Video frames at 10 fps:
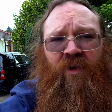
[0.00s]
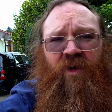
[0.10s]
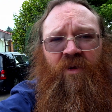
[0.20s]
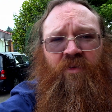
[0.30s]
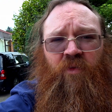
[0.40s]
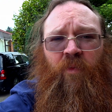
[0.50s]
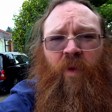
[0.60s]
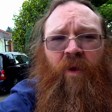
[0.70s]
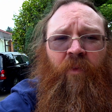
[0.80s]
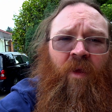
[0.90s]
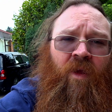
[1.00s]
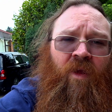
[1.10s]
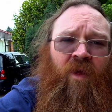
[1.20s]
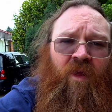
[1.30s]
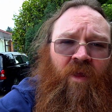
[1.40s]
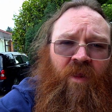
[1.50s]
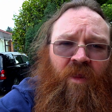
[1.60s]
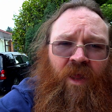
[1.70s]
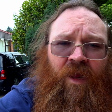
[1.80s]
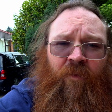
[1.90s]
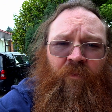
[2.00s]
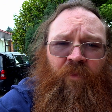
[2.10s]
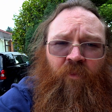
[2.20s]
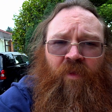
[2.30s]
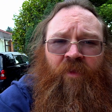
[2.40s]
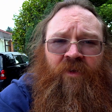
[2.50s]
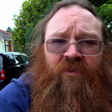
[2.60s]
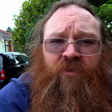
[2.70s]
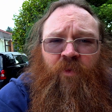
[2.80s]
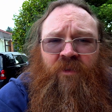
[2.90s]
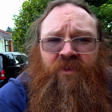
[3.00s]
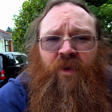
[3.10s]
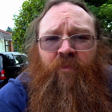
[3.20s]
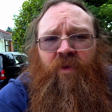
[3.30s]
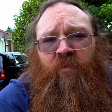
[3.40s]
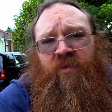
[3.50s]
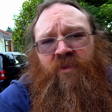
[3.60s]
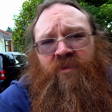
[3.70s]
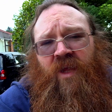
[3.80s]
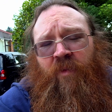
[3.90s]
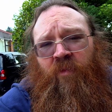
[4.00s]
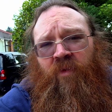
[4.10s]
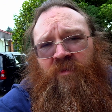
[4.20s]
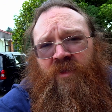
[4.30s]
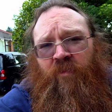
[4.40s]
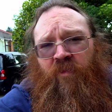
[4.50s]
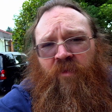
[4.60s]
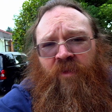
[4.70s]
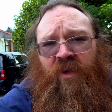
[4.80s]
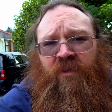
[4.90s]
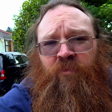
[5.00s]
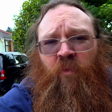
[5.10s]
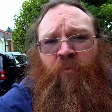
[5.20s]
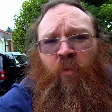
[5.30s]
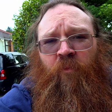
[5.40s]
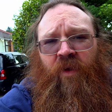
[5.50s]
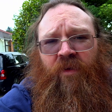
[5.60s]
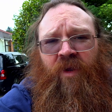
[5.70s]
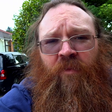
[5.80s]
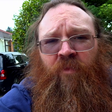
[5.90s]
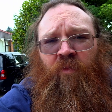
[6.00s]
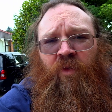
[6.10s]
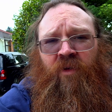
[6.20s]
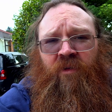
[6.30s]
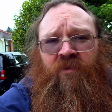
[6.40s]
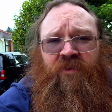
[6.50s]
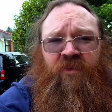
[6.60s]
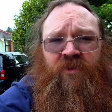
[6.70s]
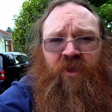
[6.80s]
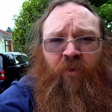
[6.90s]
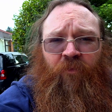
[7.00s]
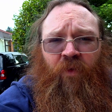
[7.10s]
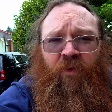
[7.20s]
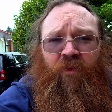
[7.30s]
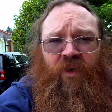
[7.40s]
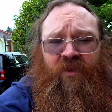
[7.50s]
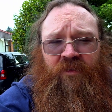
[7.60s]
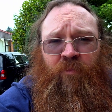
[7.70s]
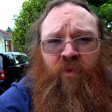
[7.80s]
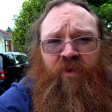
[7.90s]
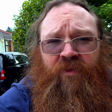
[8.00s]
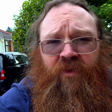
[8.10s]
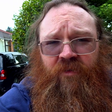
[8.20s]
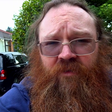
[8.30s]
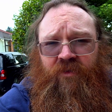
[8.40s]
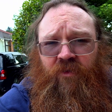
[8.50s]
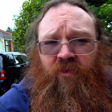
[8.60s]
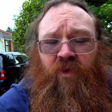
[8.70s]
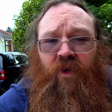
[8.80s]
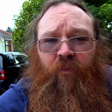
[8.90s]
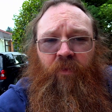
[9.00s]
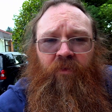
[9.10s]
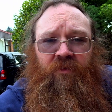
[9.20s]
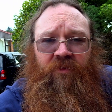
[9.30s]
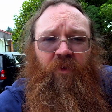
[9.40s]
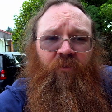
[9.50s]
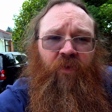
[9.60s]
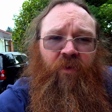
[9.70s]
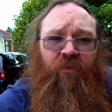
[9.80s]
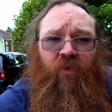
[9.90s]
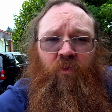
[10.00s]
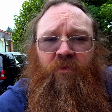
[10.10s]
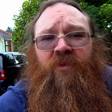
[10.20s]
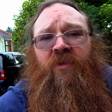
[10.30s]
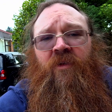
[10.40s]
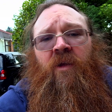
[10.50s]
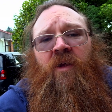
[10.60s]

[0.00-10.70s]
you can do about. The one thing that's always tempting with this camera, the same with any small form factor camera when you're using your cell phone as a monitor, is to look up at the cell phone, of course, and